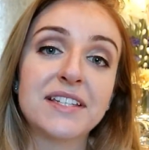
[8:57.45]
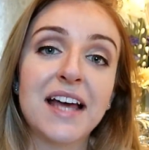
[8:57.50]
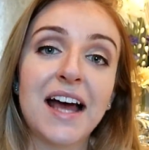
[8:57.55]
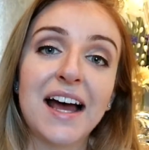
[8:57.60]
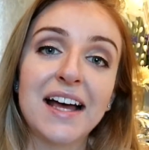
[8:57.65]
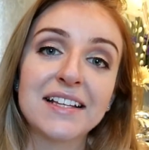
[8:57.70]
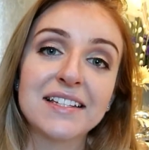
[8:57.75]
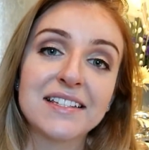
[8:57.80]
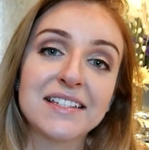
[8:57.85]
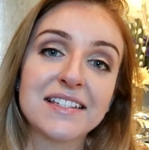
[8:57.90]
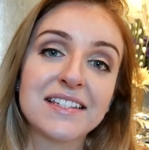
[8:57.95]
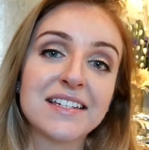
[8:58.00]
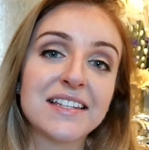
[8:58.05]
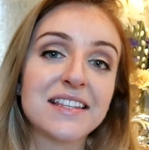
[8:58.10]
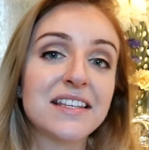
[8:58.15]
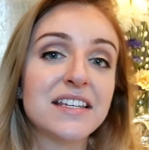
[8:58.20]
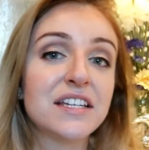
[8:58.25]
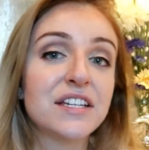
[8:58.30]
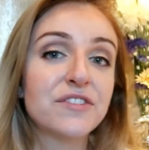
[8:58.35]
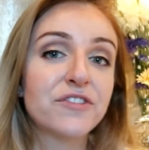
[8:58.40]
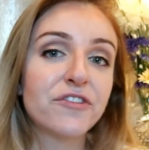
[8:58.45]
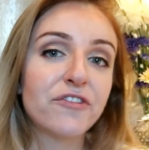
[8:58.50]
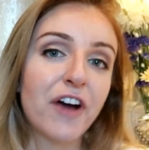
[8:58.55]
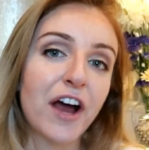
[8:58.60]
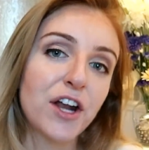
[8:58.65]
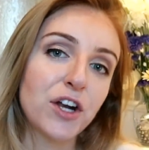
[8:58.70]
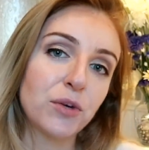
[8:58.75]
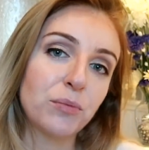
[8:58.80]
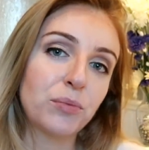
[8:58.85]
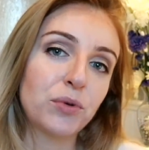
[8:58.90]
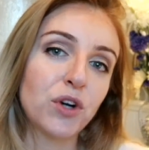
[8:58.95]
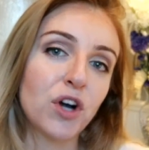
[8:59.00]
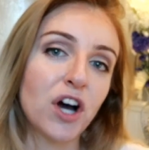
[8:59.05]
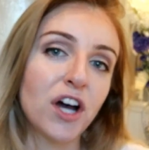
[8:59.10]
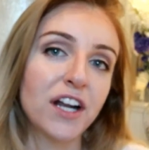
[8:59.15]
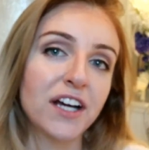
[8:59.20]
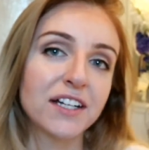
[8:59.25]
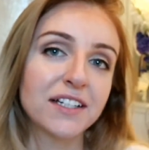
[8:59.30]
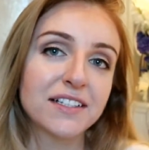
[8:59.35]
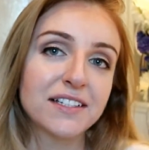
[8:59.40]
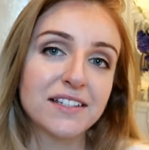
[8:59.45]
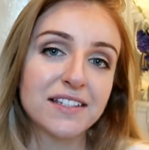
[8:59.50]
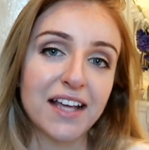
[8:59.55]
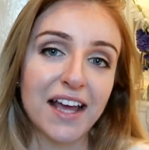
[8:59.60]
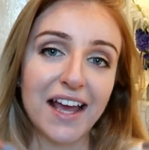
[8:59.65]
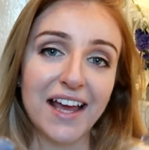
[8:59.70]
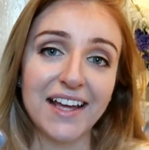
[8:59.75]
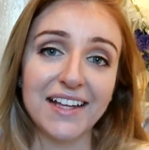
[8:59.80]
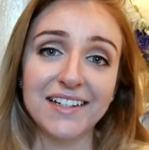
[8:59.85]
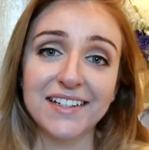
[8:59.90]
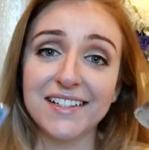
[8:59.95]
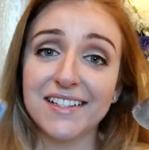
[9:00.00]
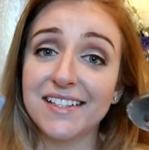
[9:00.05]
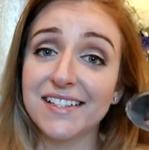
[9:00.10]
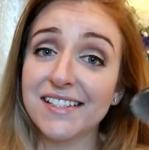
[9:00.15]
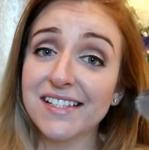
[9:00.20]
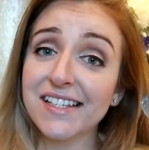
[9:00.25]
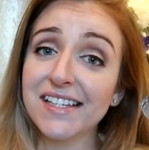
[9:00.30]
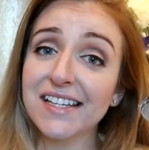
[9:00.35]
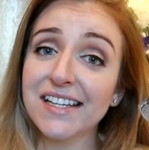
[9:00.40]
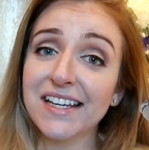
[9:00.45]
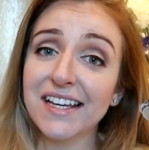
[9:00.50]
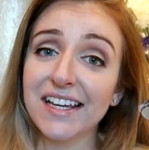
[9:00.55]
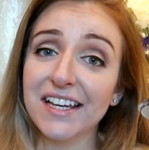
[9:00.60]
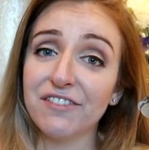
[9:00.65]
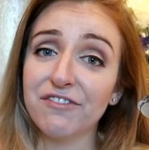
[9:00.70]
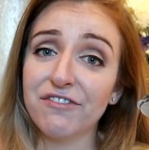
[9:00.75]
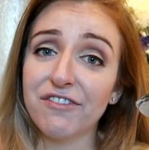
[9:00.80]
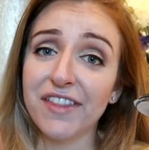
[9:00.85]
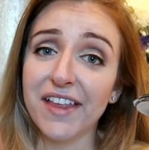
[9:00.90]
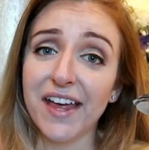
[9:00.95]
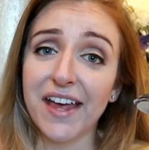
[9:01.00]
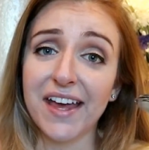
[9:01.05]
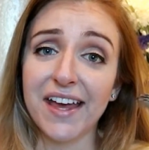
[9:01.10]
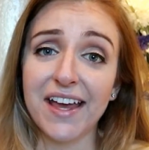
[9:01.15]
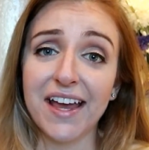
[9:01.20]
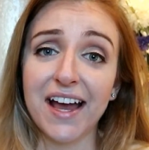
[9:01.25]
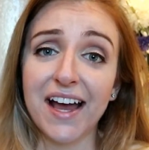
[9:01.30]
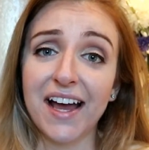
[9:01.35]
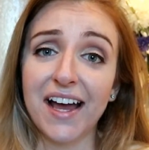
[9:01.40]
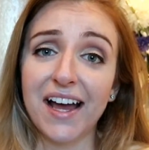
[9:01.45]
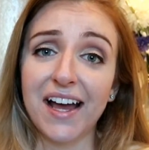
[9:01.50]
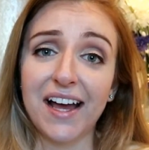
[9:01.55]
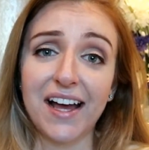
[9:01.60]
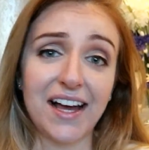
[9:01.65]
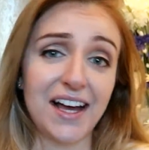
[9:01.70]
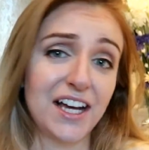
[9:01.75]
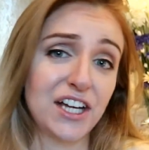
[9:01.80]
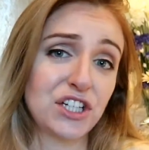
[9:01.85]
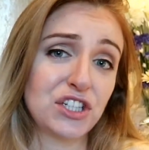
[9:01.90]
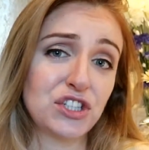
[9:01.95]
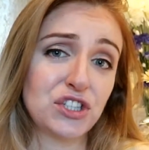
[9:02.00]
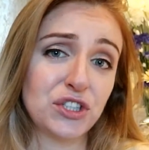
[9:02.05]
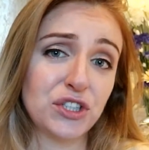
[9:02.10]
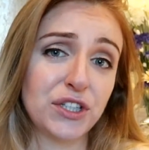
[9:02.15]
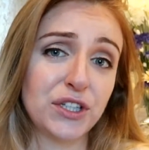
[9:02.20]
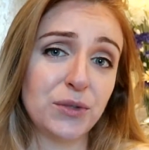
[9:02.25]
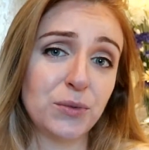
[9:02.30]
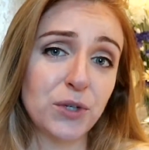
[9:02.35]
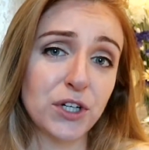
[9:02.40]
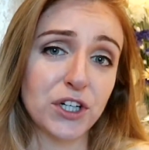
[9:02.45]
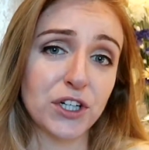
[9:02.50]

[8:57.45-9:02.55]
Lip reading: test the final products and see if they actually